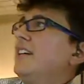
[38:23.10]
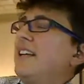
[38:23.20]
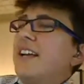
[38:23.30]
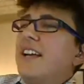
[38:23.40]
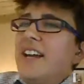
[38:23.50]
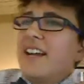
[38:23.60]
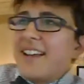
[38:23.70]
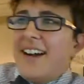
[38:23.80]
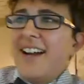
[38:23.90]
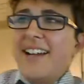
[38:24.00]

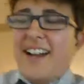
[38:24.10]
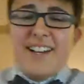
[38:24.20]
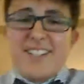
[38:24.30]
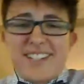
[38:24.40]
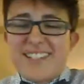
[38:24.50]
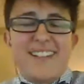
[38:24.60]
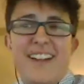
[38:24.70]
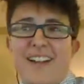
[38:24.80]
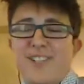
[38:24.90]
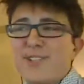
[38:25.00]
Like I just
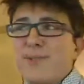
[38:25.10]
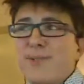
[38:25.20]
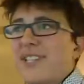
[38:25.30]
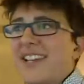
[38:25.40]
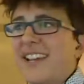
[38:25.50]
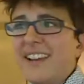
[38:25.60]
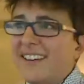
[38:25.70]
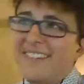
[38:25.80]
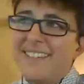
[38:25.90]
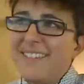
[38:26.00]
was
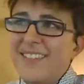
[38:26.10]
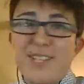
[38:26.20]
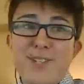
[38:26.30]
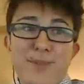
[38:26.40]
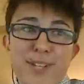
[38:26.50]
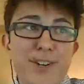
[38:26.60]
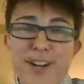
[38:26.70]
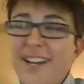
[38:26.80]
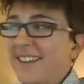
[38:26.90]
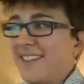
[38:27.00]
thinking, this is really
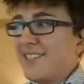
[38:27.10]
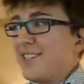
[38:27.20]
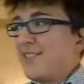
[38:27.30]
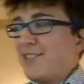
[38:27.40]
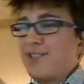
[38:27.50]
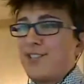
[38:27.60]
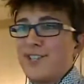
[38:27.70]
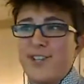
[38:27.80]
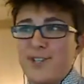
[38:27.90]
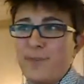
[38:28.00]
great. Like, this is
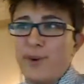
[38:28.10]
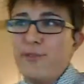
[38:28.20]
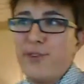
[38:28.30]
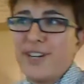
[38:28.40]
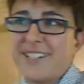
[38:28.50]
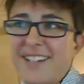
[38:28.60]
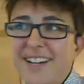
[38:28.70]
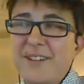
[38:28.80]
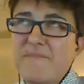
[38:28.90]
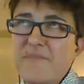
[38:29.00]
just such a perfect
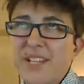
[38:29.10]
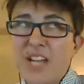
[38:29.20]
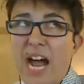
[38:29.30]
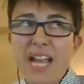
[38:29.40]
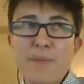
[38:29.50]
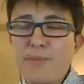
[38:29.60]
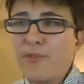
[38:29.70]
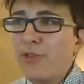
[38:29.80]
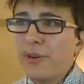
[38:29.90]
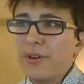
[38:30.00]
time
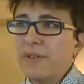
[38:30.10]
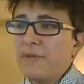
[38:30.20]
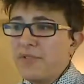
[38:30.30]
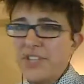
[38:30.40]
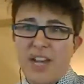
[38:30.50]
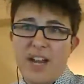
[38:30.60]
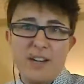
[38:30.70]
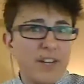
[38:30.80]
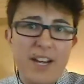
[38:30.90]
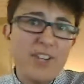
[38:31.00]
for this
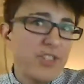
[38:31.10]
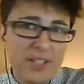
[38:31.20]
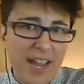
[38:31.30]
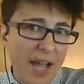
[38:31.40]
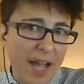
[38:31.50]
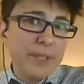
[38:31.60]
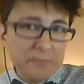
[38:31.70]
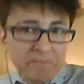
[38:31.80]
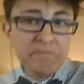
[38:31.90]
kind of connection to happen.